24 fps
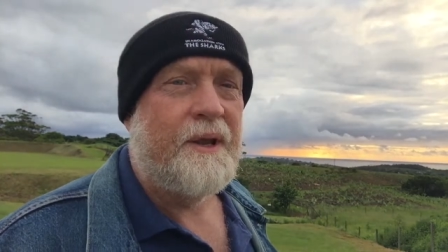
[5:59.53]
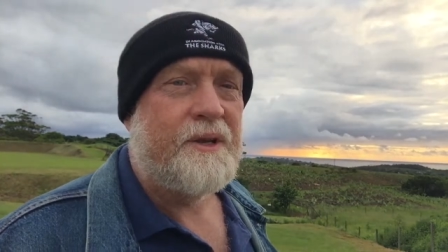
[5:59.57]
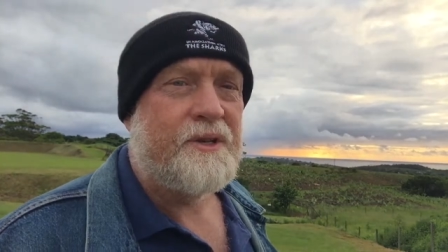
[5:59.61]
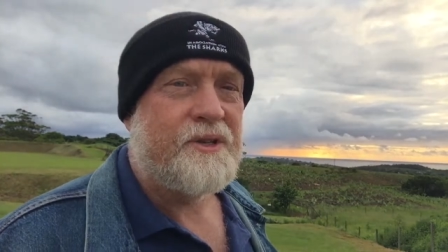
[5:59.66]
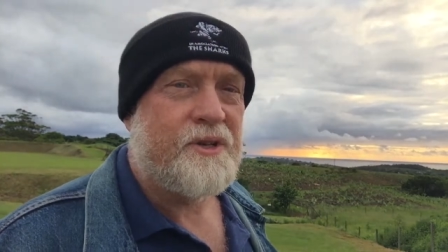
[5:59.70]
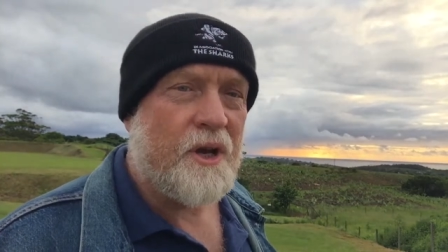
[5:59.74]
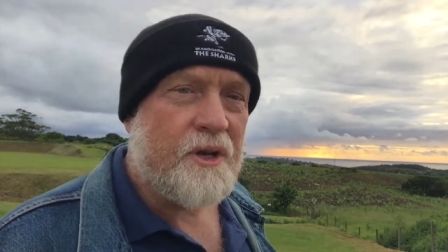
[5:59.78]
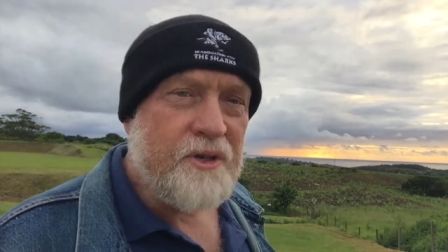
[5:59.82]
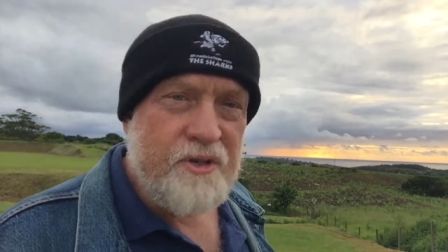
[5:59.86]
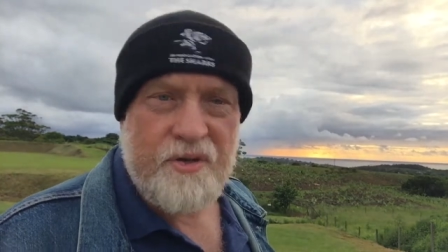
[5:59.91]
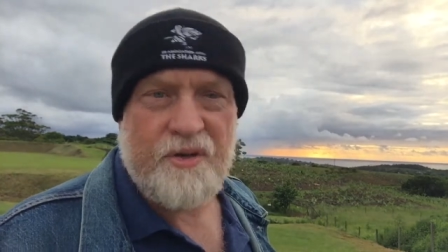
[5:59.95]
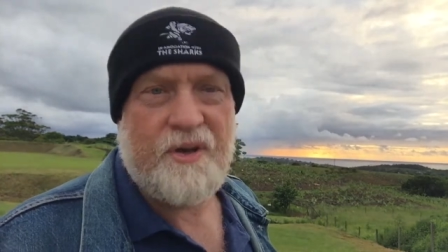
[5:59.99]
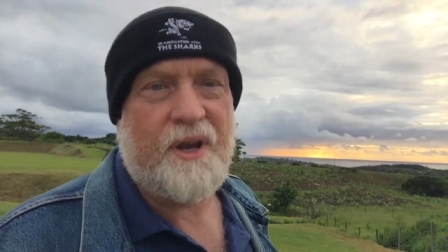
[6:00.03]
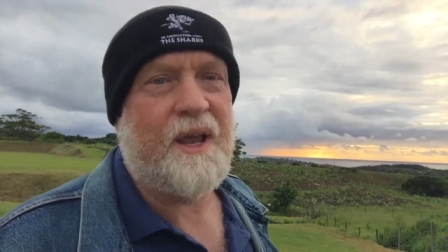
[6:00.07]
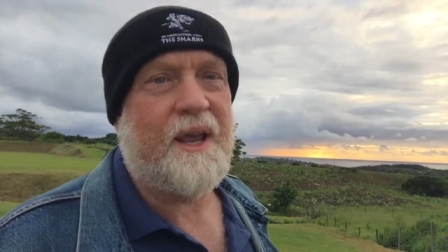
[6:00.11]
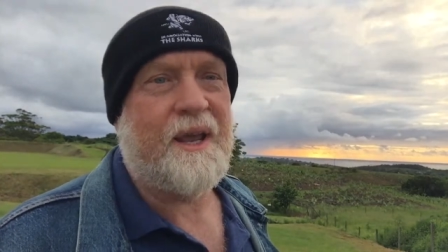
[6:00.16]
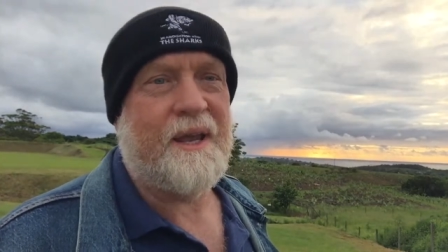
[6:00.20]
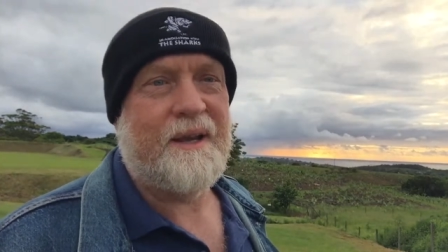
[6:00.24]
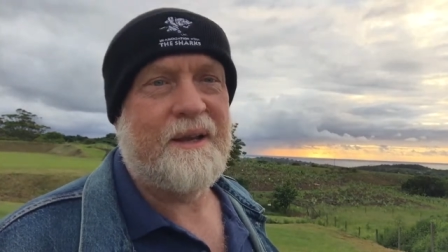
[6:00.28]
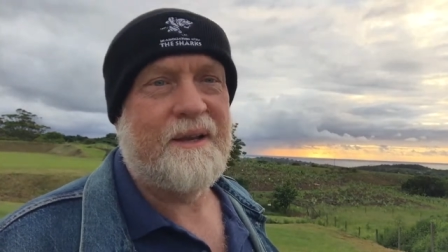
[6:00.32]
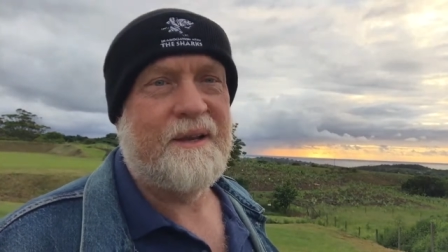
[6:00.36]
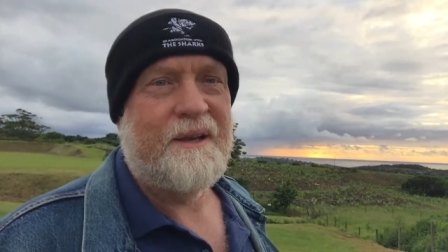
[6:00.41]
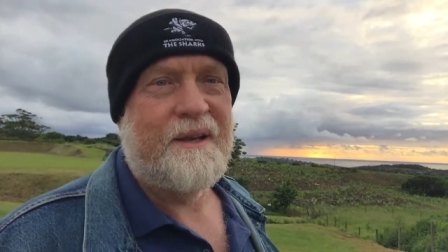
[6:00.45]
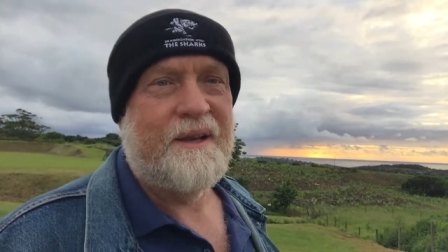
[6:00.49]
So
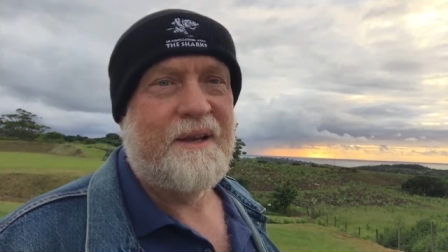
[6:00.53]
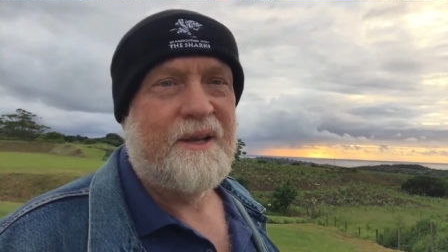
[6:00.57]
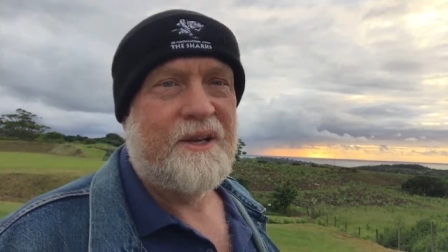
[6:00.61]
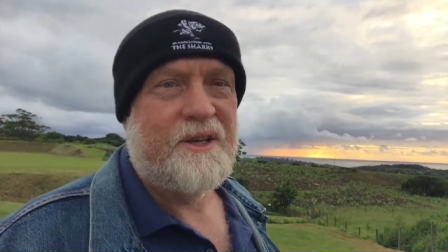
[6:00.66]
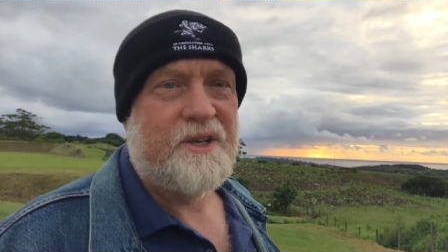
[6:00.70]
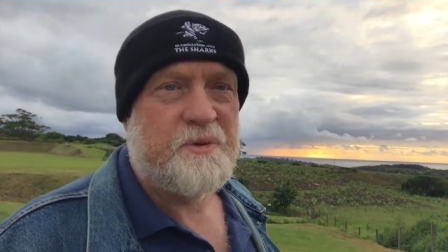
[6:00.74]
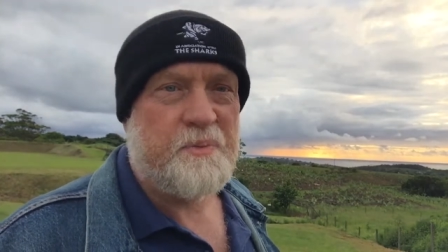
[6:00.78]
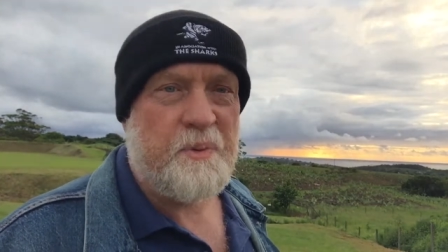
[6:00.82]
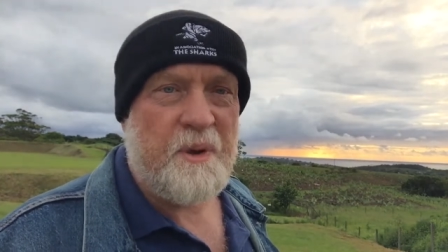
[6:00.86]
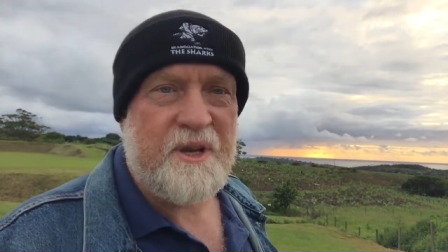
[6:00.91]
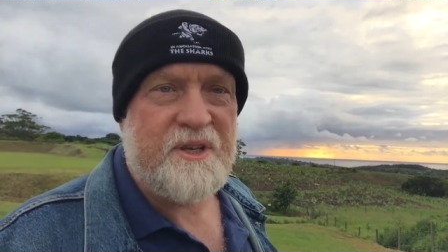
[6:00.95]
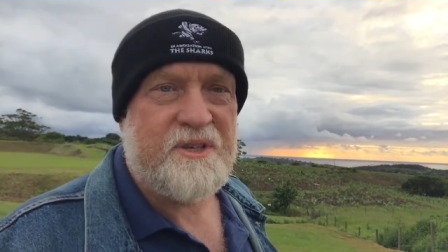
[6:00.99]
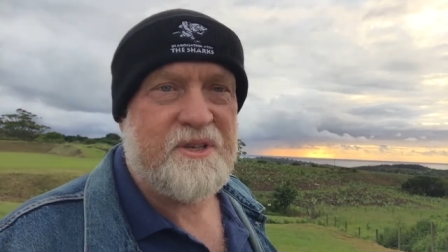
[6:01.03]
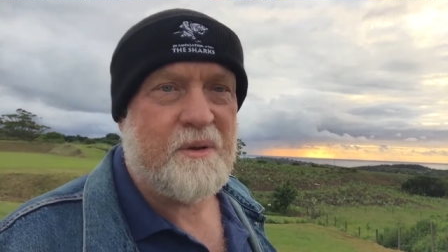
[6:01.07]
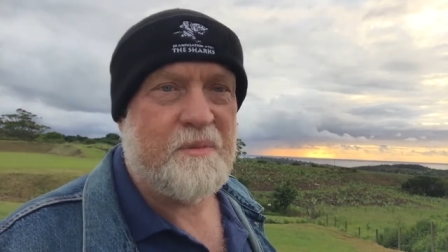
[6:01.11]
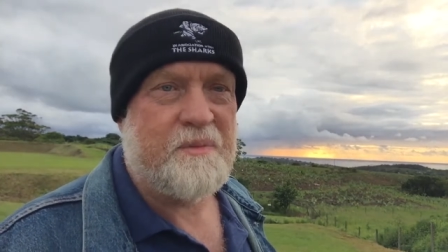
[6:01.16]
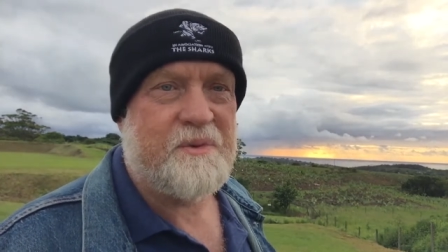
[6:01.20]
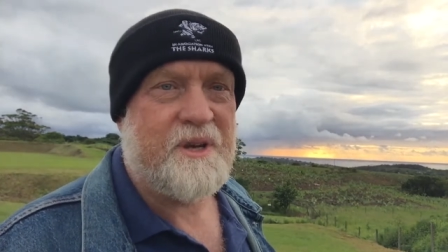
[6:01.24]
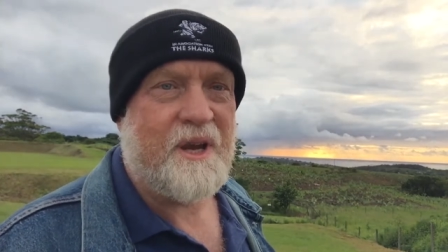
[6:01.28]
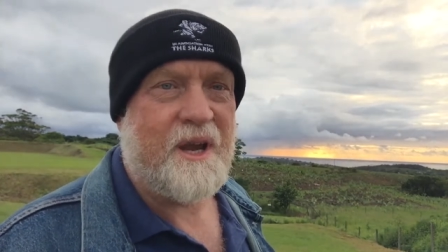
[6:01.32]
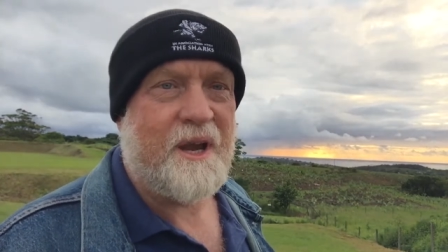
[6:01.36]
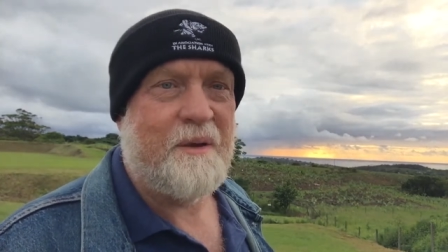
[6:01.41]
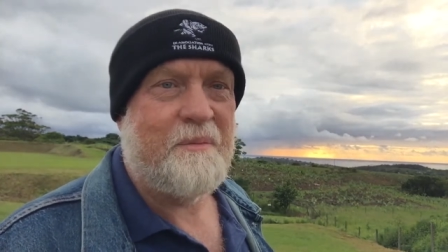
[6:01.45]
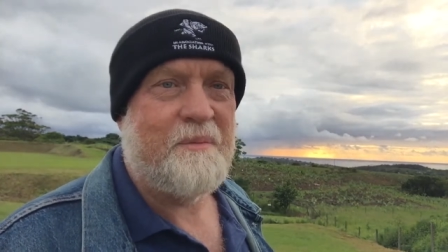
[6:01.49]
today, spend some
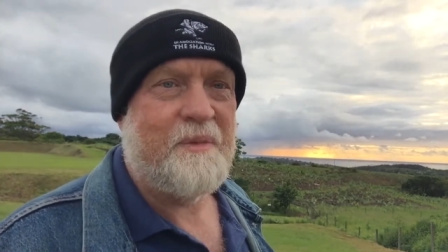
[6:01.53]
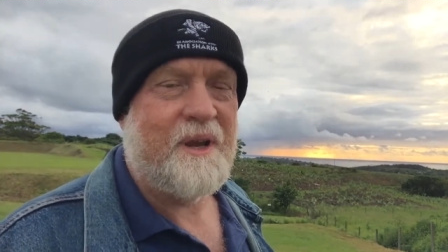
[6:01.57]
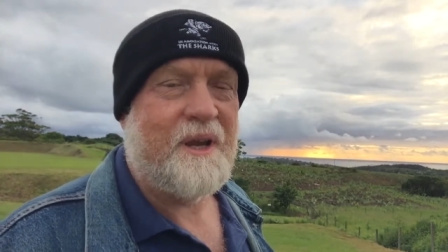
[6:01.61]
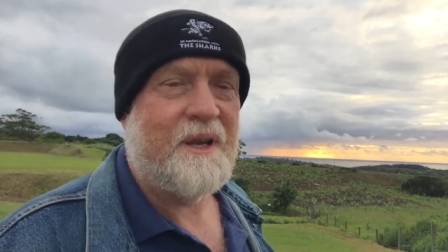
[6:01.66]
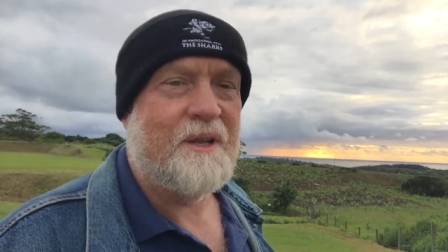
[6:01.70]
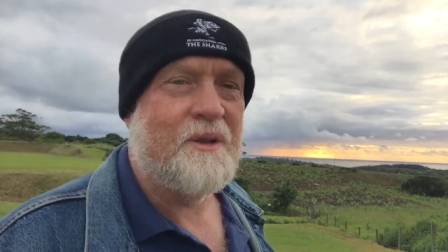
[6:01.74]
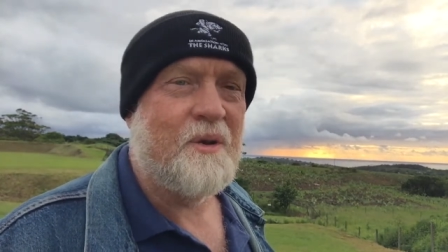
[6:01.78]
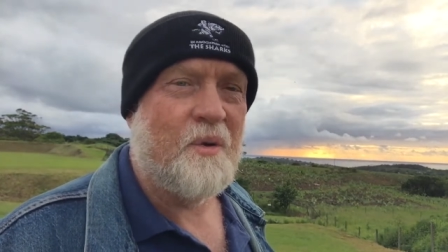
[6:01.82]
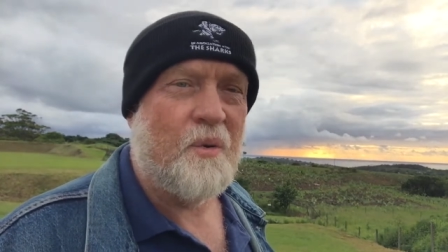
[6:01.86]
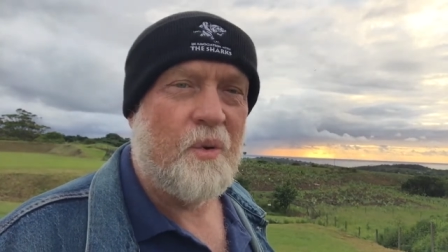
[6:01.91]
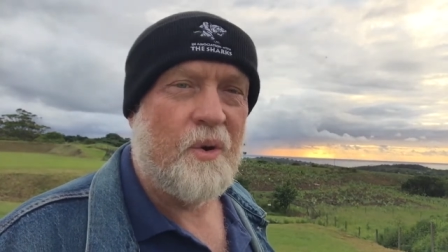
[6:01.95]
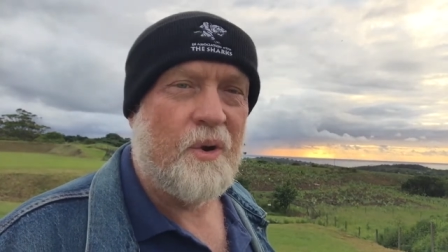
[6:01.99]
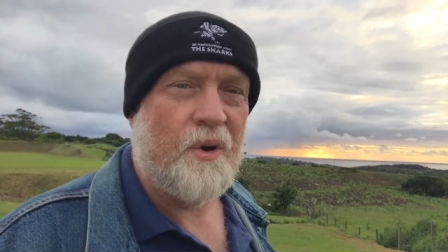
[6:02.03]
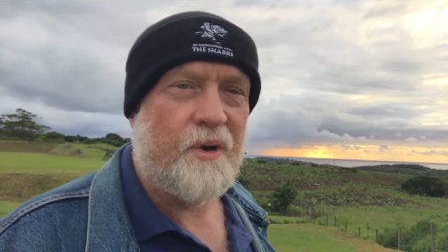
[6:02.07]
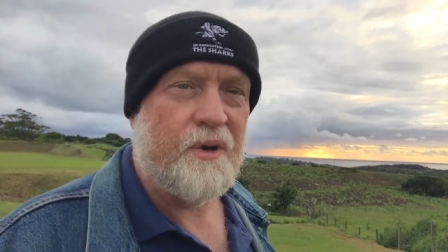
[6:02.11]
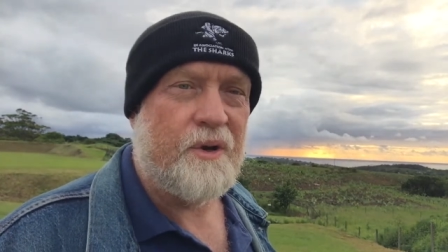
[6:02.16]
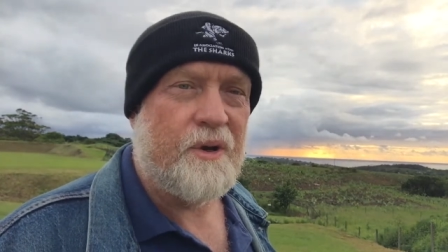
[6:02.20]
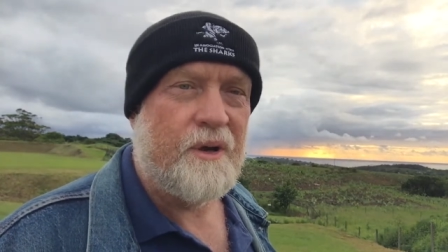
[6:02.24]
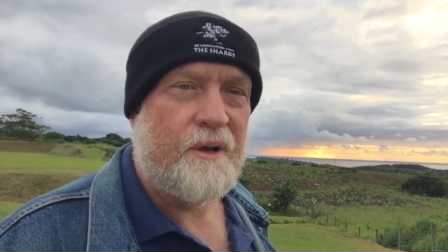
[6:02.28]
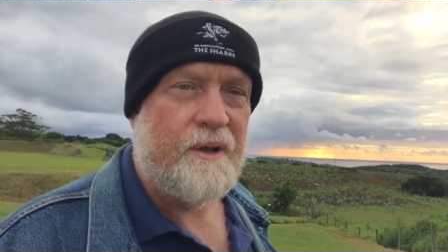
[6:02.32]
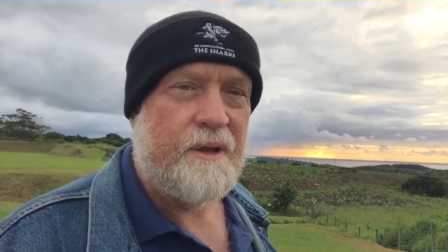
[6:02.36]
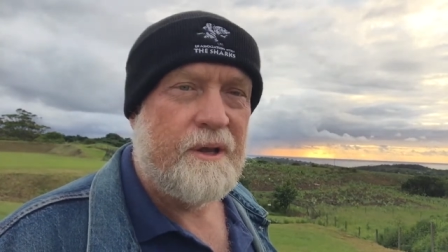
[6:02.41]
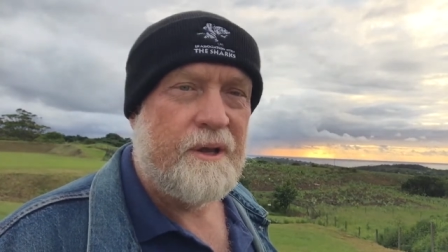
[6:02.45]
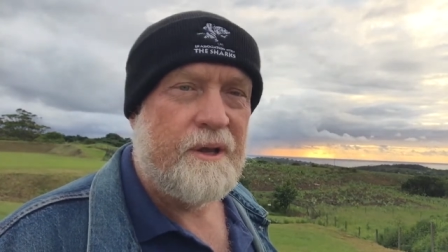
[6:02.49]
time in the Word.